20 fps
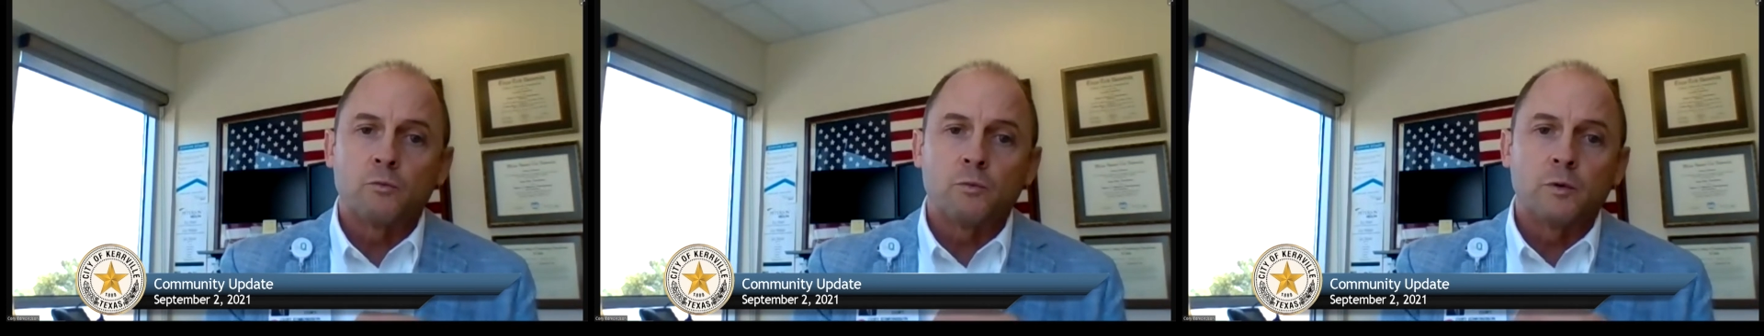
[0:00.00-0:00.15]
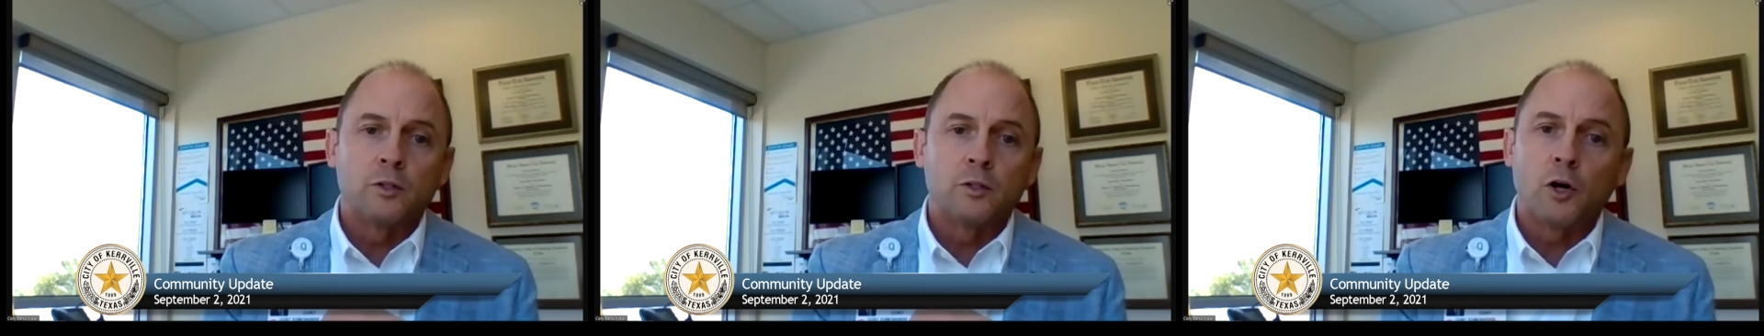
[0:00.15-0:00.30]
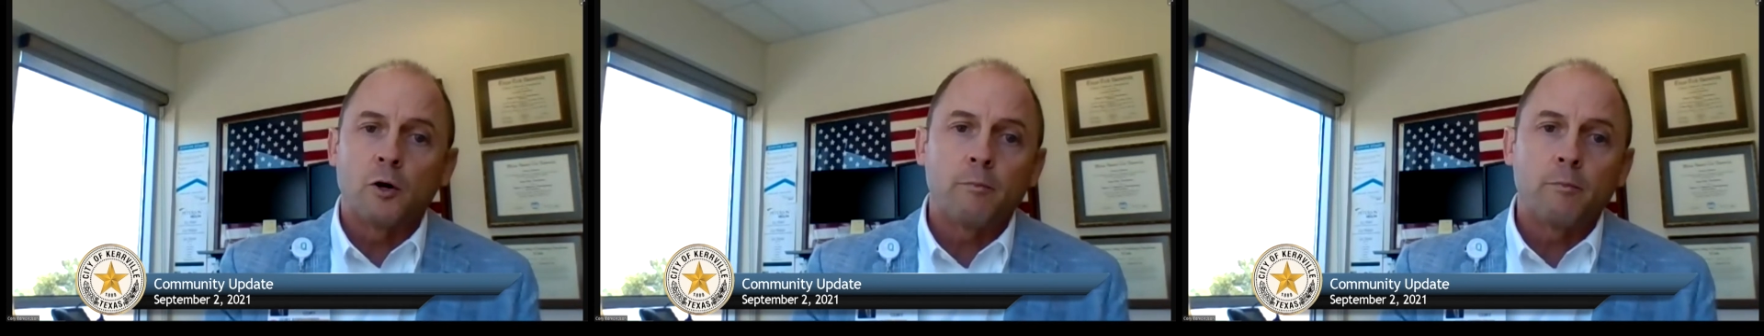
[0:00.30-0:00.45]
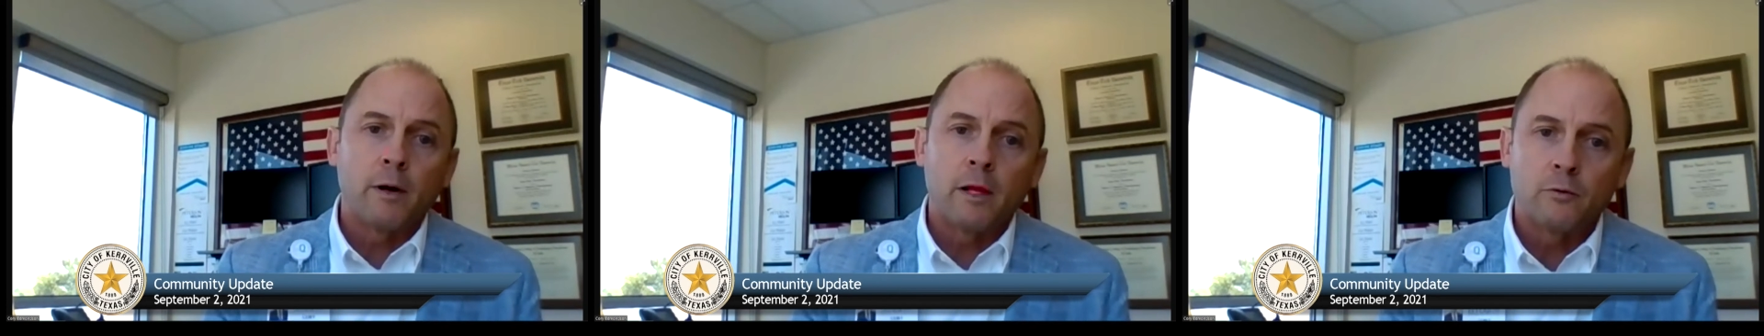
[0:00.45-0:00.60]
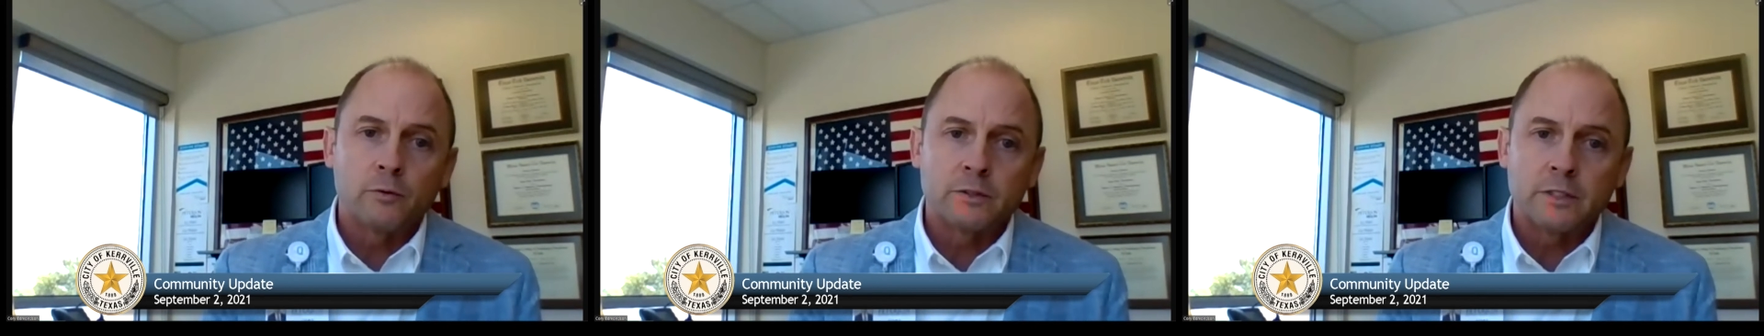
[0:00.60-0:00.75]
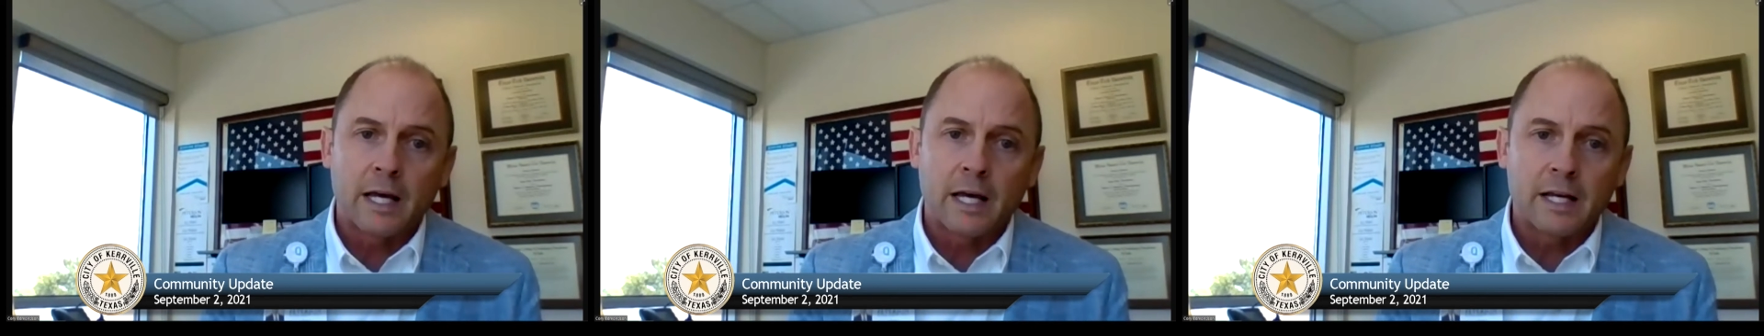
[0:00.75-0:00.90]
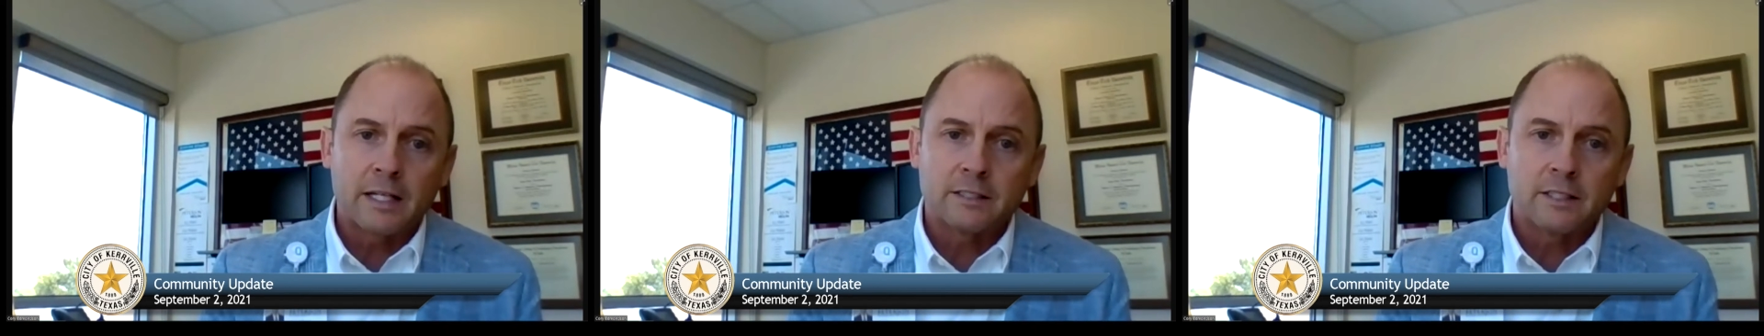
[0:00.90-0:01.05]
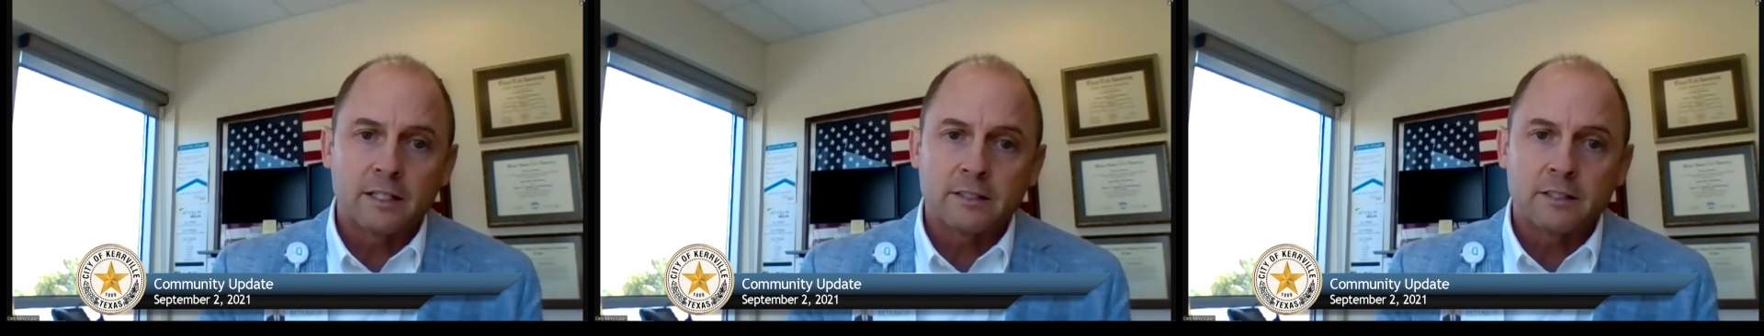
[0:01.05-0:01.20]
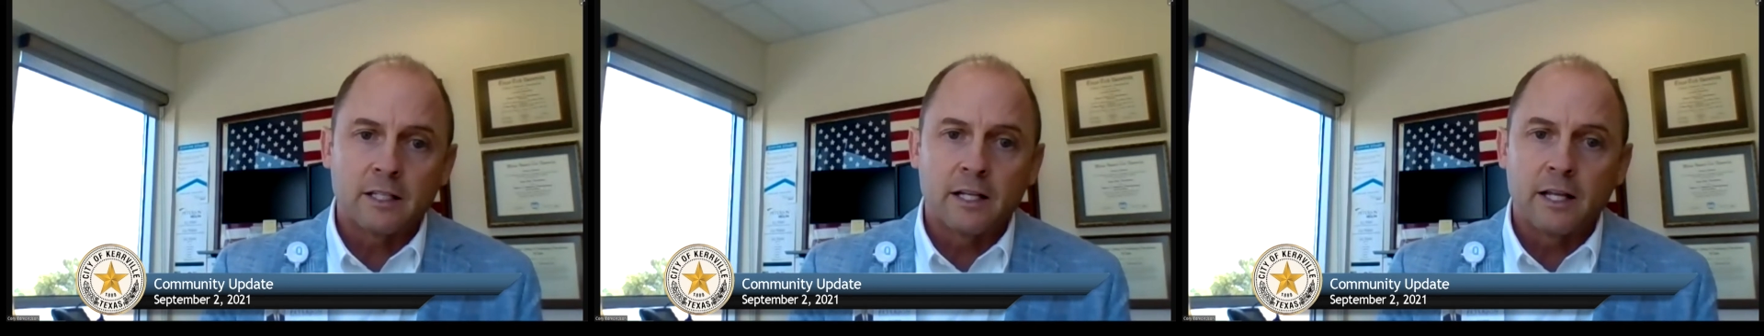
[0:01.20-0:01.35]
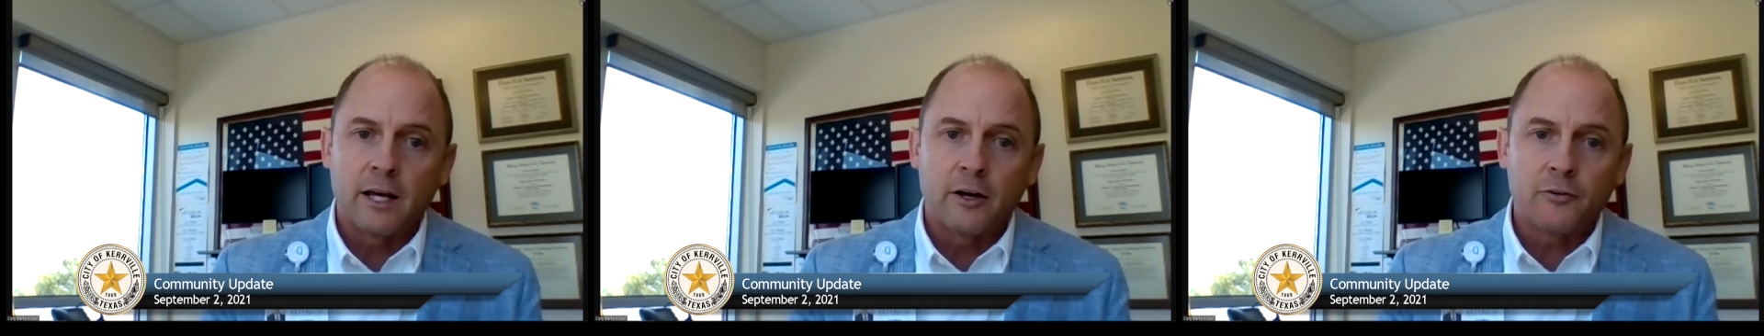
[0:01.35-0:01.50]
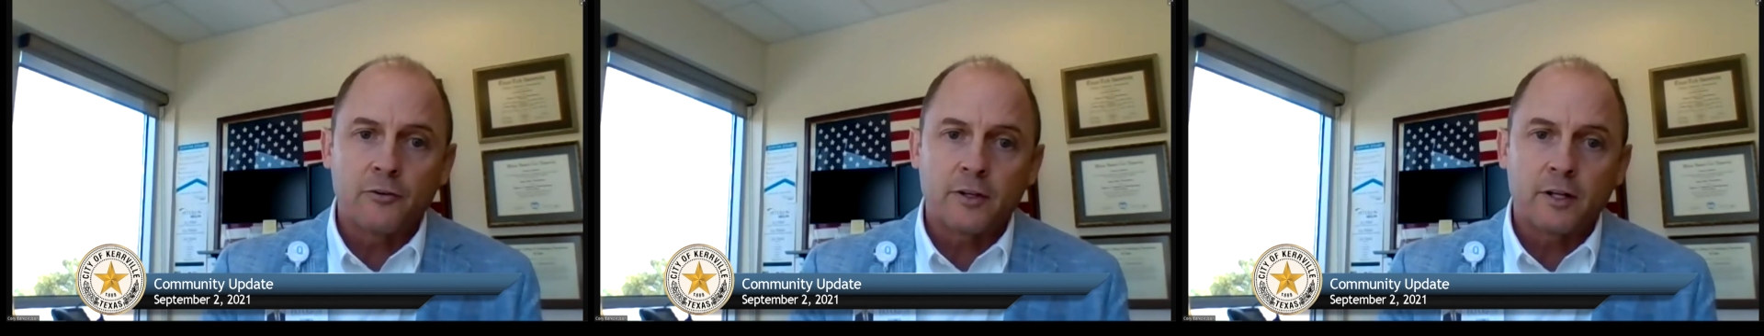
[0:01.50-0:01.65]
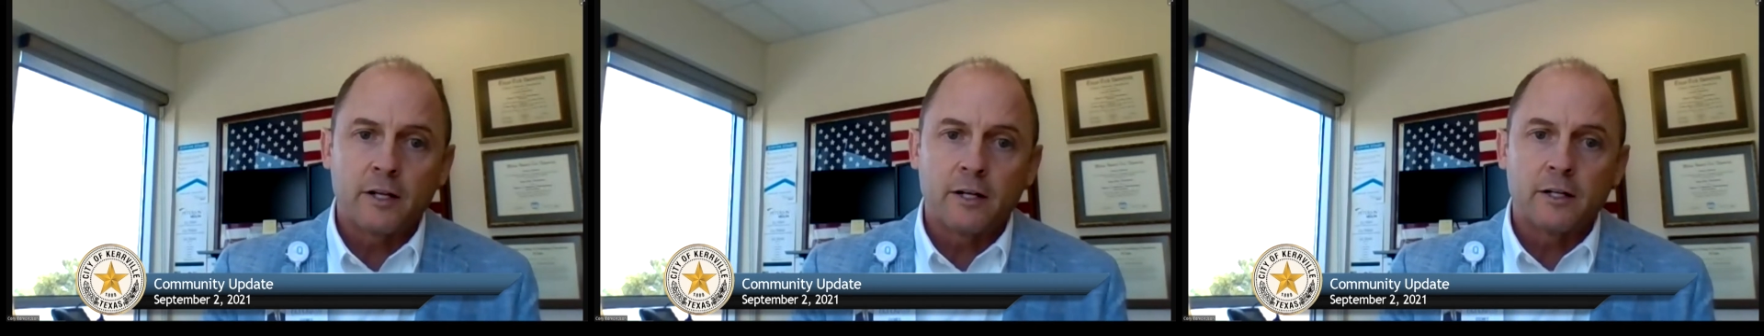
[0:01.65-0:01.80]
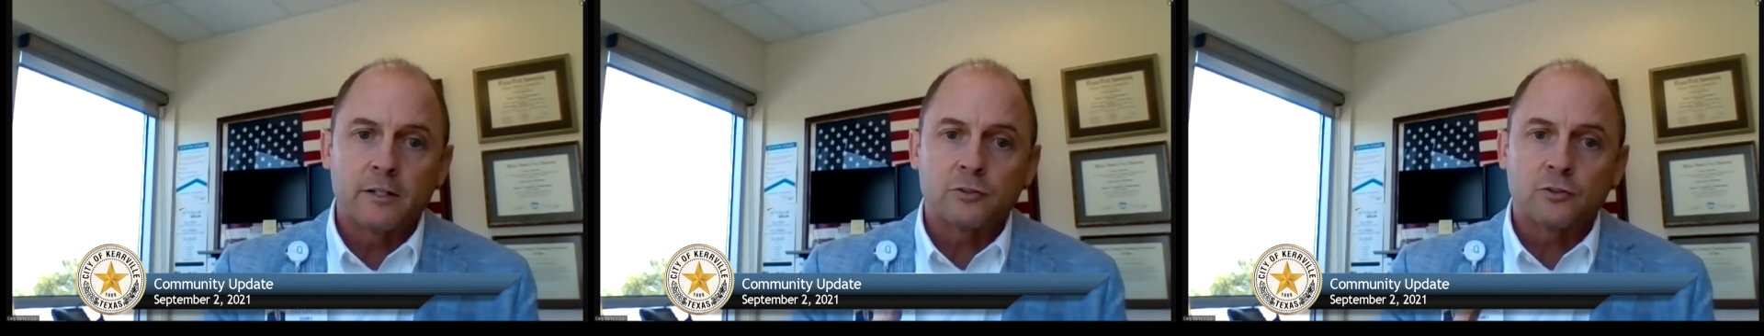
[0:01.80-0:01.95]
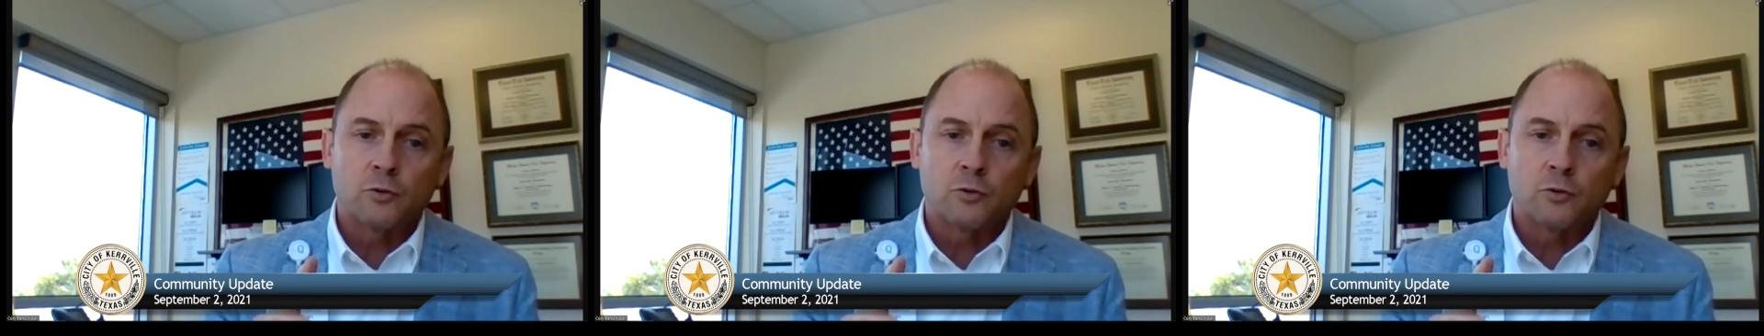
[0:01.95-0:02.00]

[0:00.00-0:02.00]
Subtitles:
when nobody was accessing healthcare.